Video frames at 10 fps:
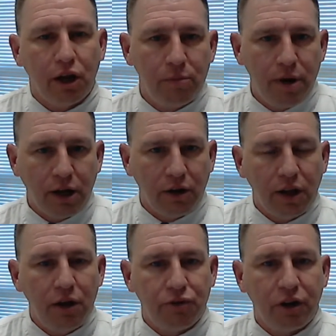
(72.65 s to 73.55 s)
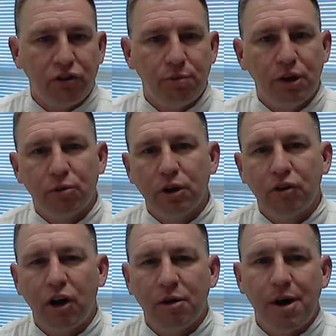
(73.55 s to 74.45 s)
come back to live sessions, because we're going
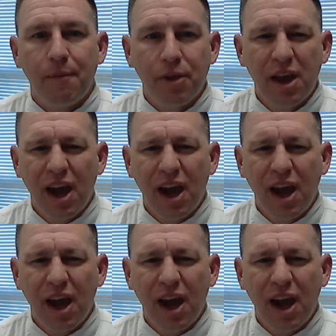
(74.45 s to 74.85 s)
to talk about